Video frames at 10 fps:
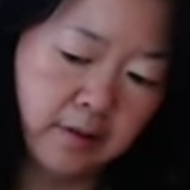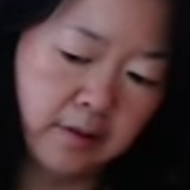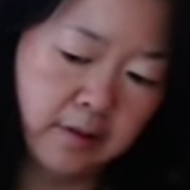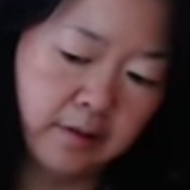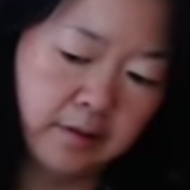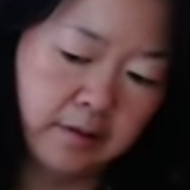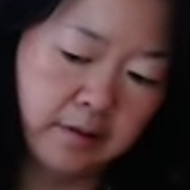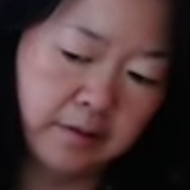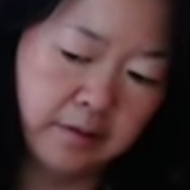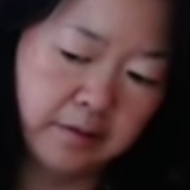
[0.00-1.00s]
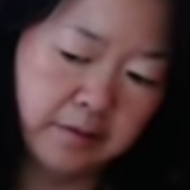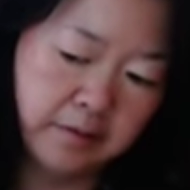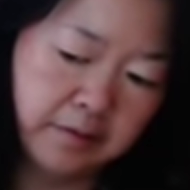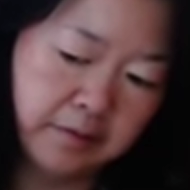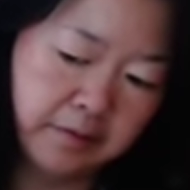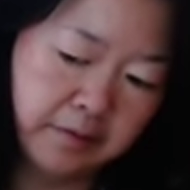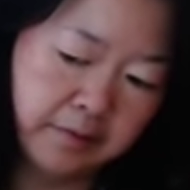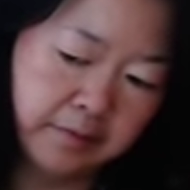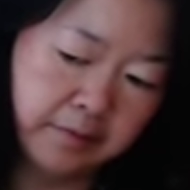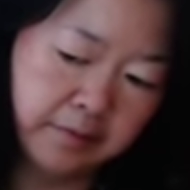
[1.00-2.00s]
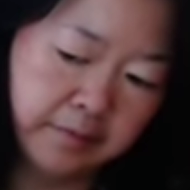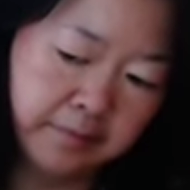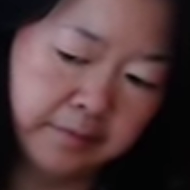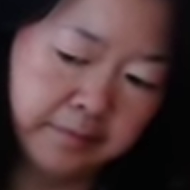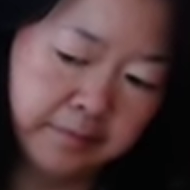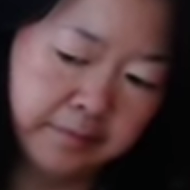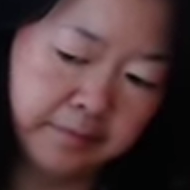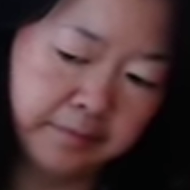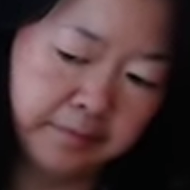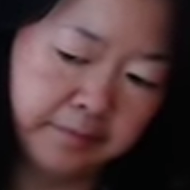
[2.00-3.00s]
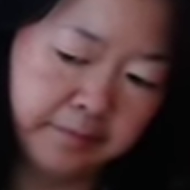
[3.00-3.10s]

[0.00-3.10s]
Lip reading: [no speech]